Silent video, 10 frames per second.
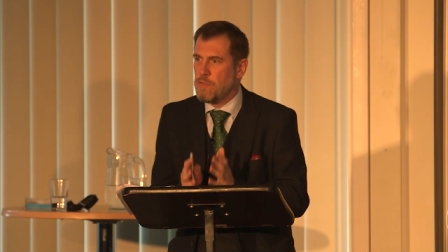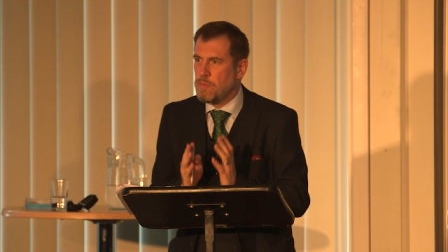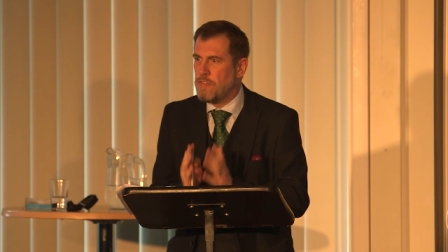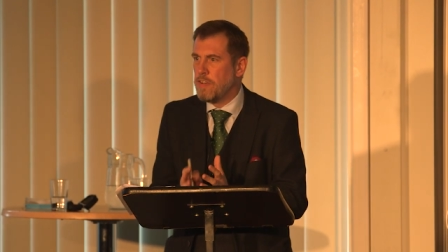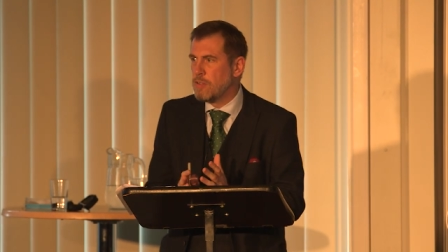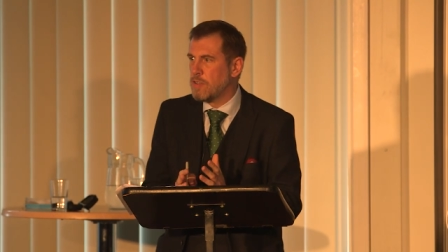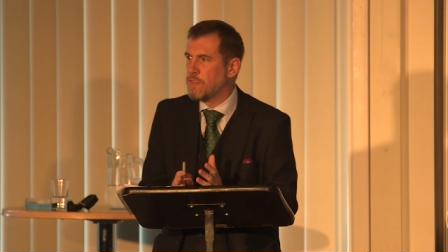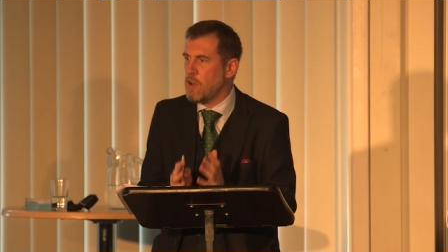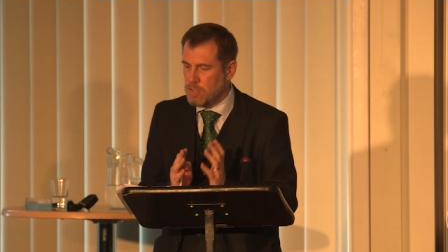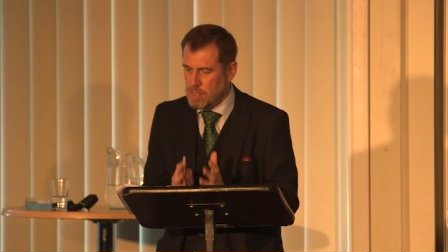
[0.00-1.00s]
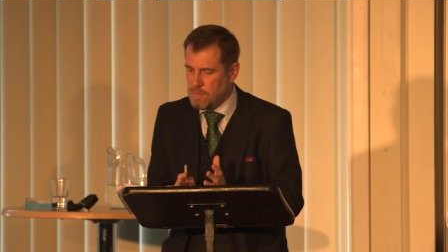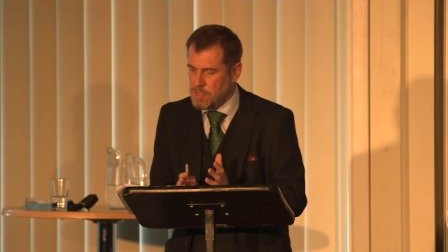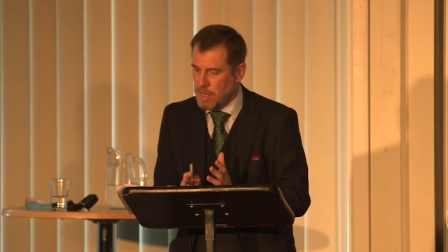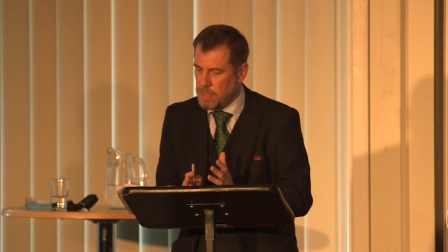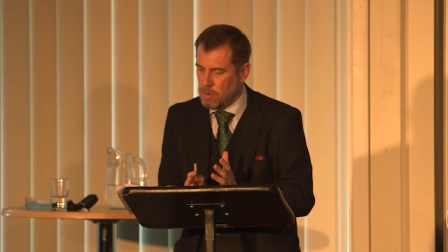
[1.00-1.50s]
from the field of cognitive
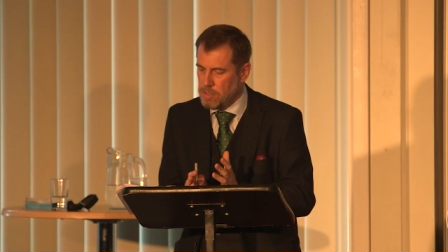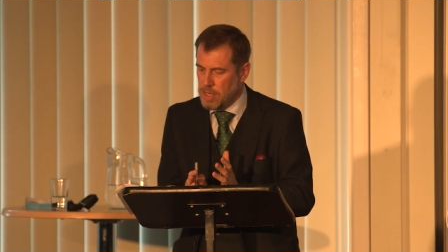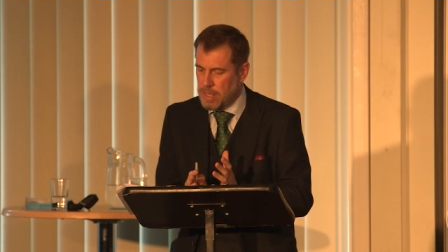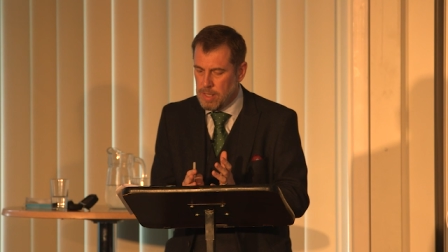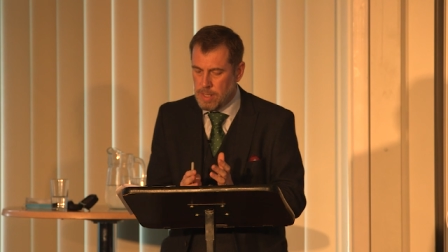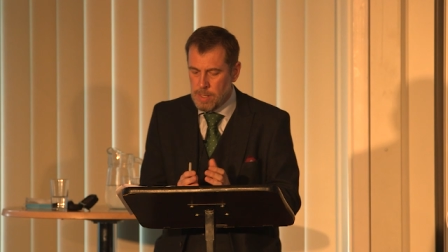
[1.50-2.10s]
psychology